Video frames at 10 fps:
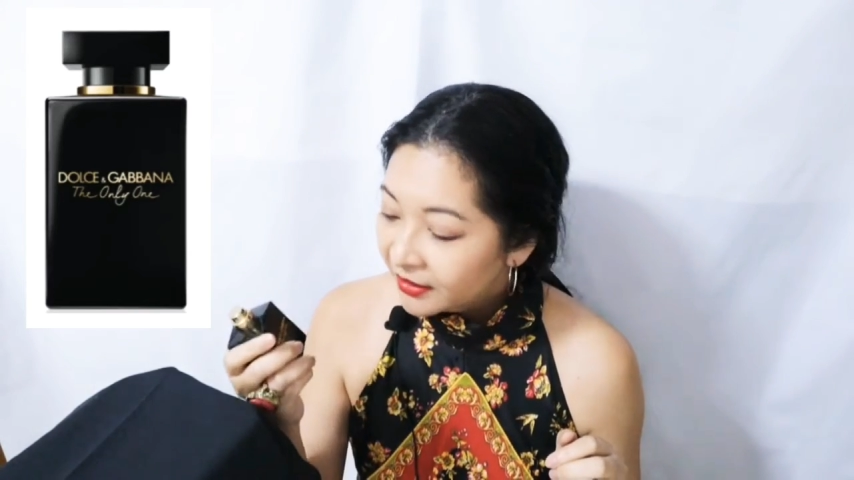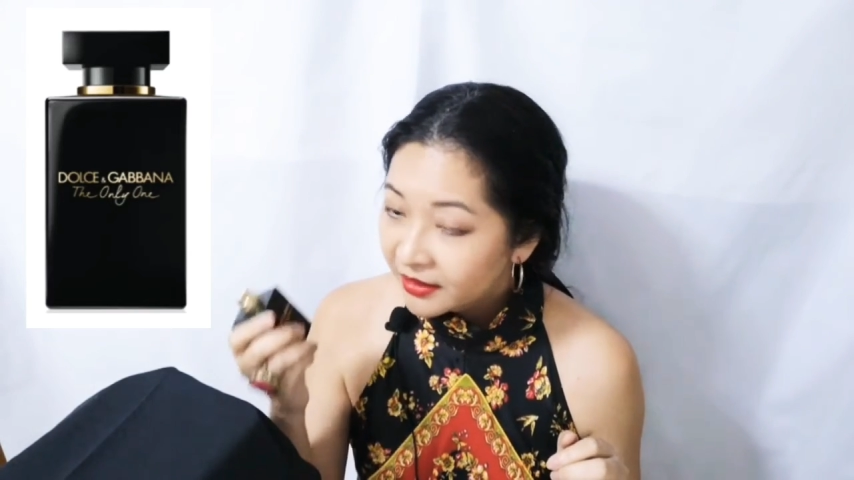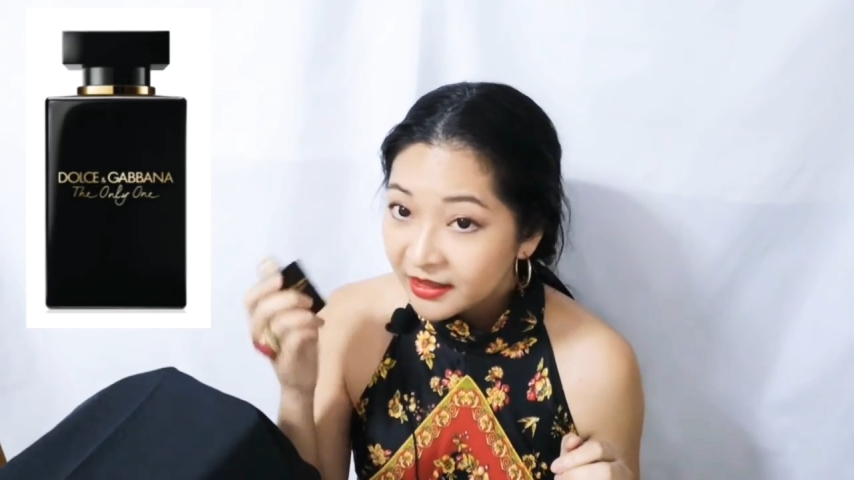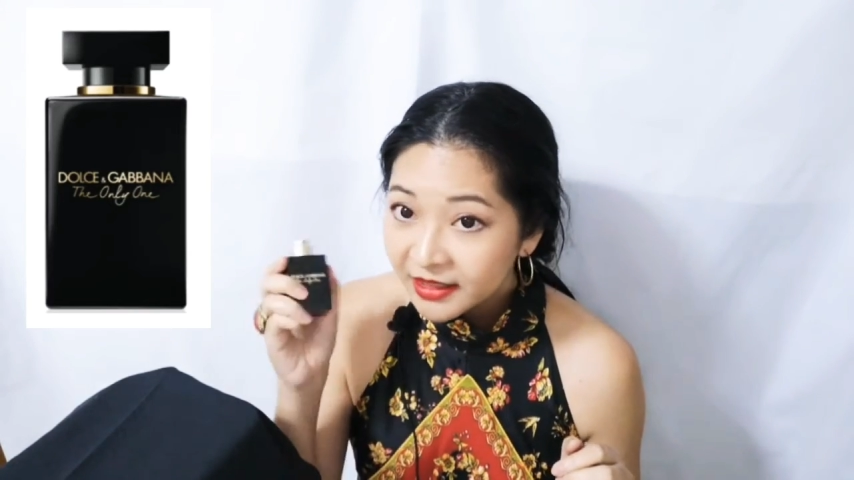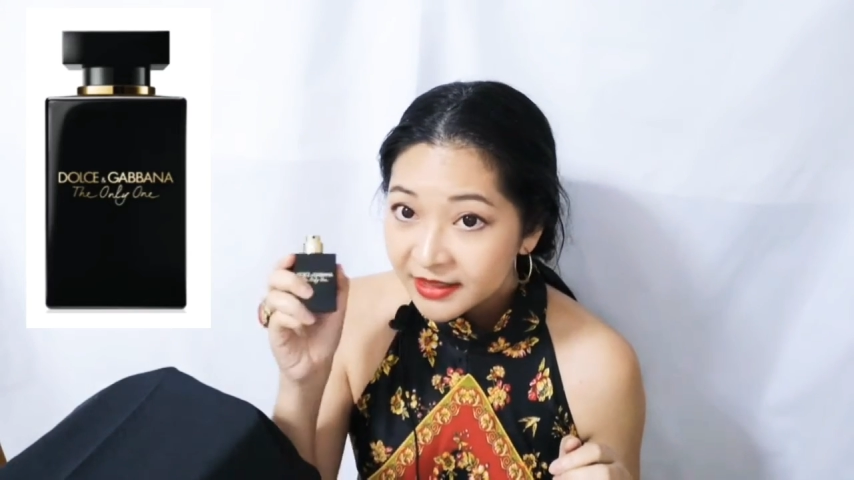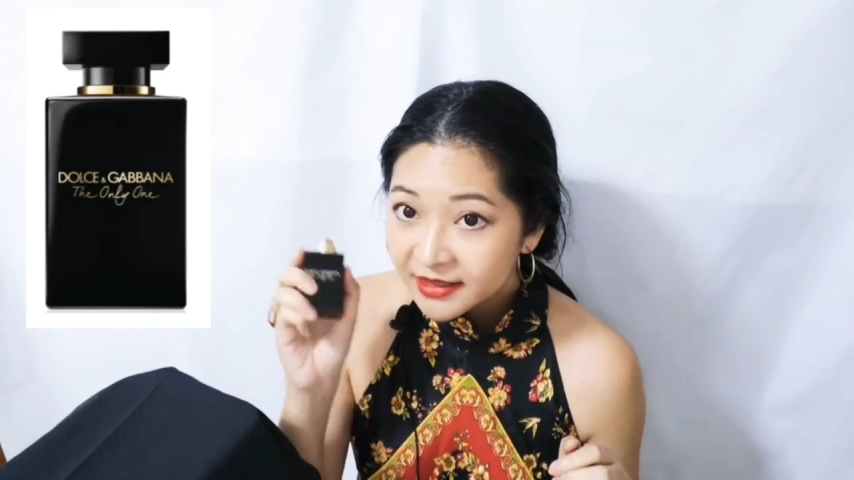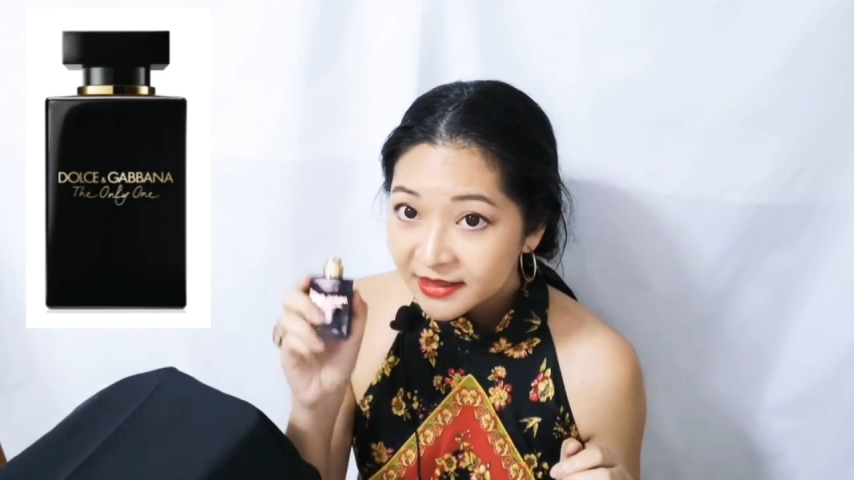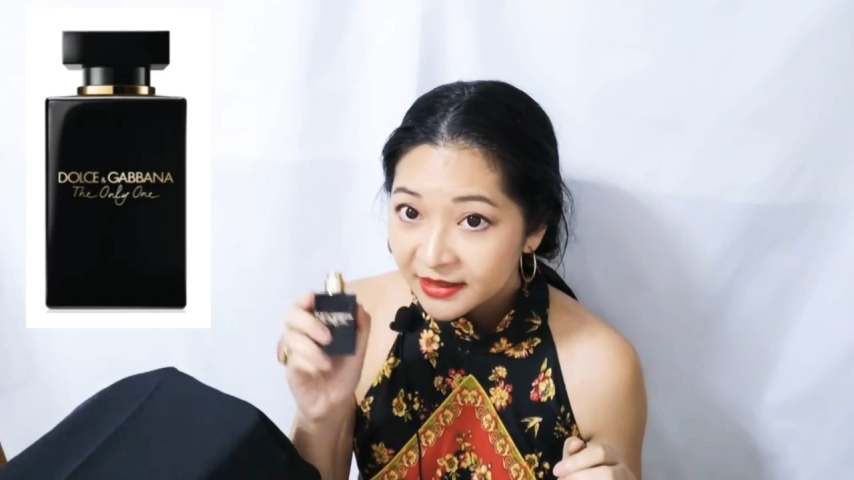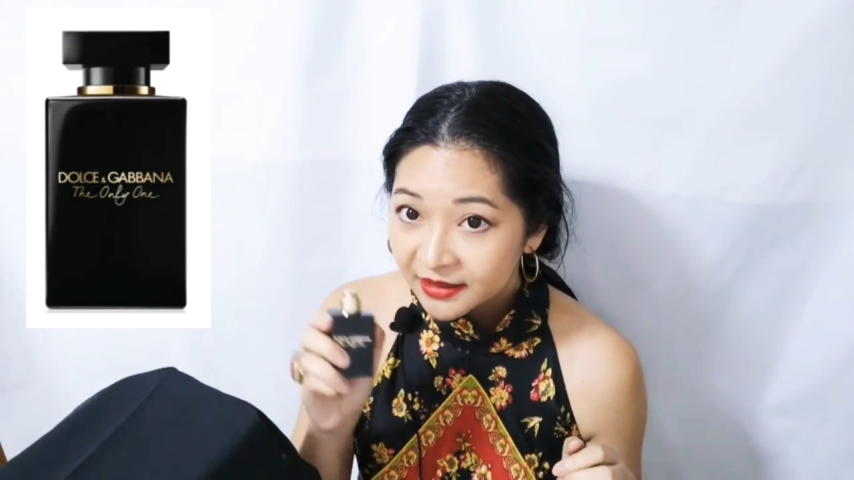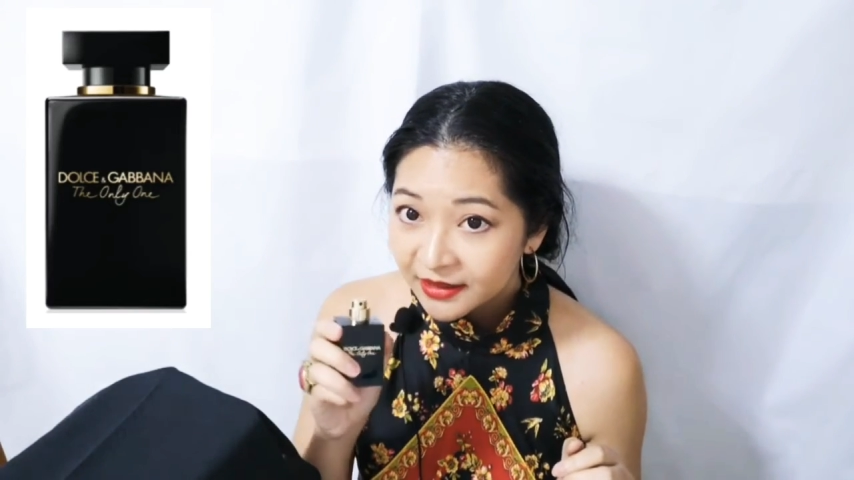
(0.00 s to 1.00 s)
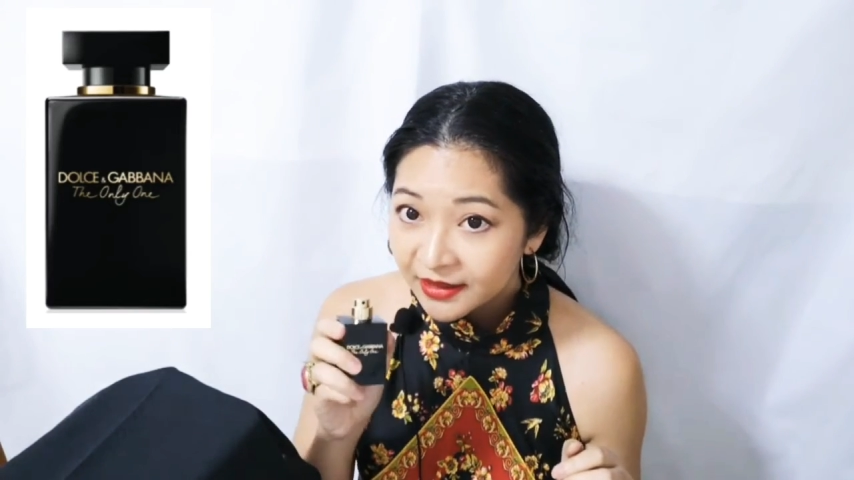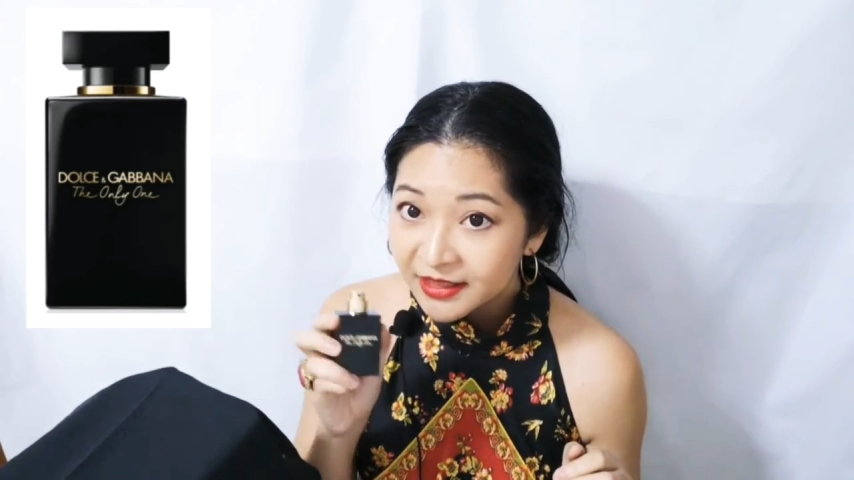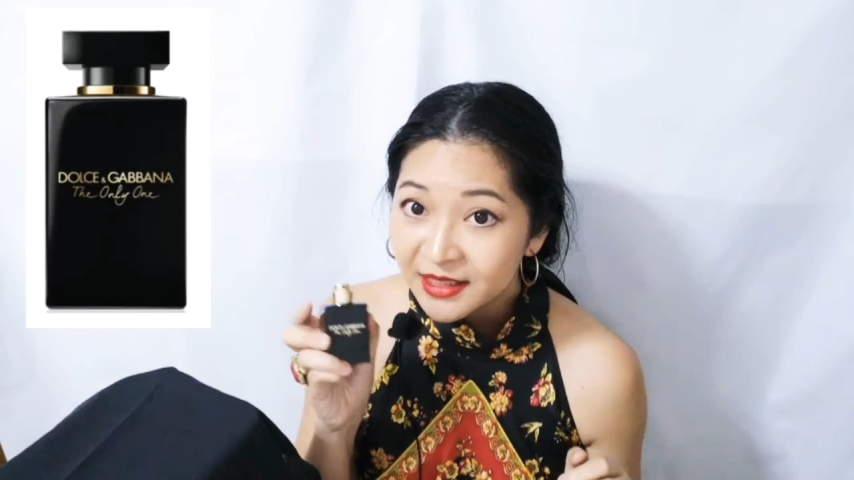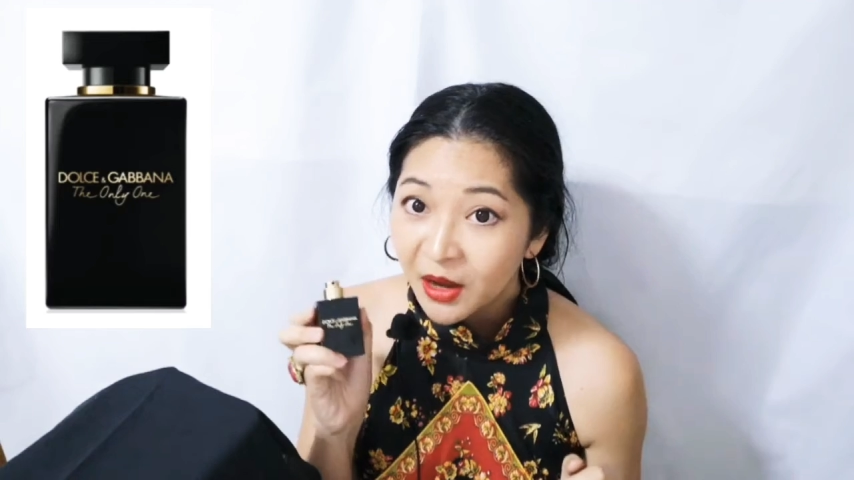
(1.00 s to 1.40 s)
This is